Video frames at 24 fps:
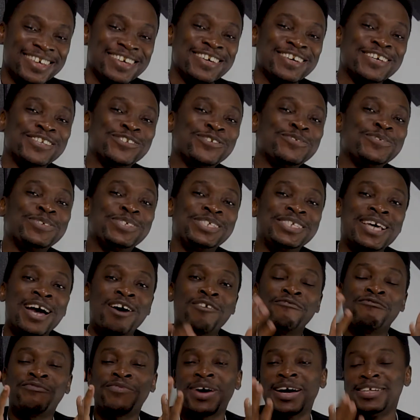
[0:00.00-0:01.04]
So you see
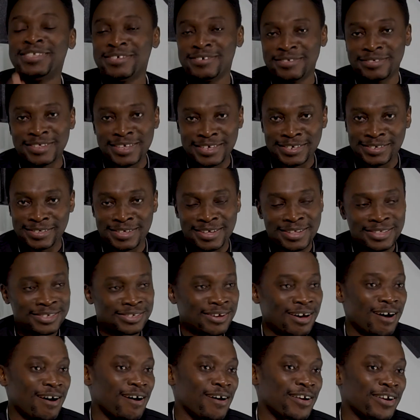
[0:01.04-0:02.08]
how vital these things
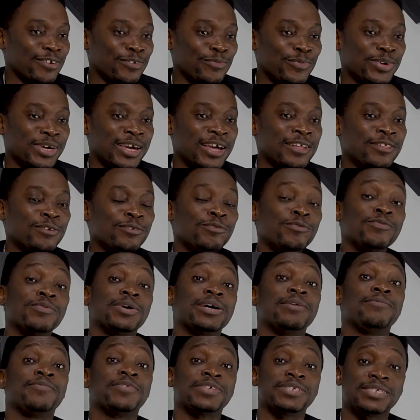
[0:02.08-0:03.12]
are. We cannot
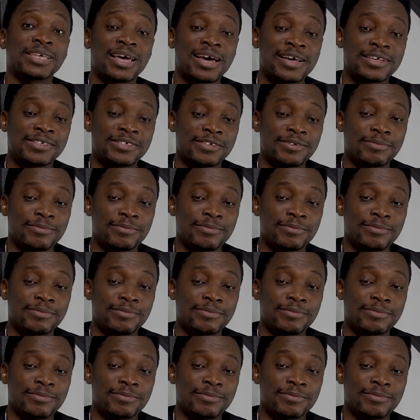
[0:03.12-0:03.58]
overemphasize the